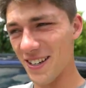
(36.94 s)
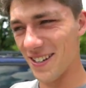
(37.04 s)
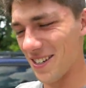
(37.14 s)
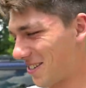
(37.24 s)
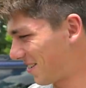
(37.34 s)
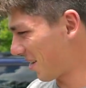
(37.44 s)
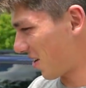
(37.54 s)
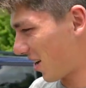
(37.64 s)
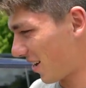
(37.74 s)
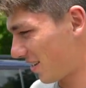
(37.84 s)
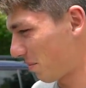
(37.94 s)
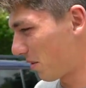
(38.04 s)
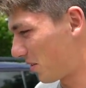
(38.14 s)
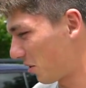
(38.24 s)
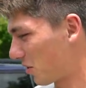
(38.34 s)
is, uh,
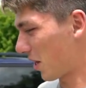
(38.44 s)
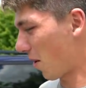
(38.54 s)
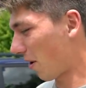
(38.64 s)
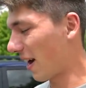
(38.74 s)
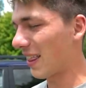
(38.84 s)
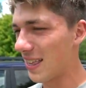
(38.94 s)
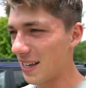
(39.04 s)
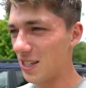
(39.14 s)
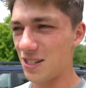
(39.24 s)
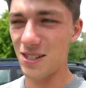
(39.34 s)
something's seriously not right. I think it's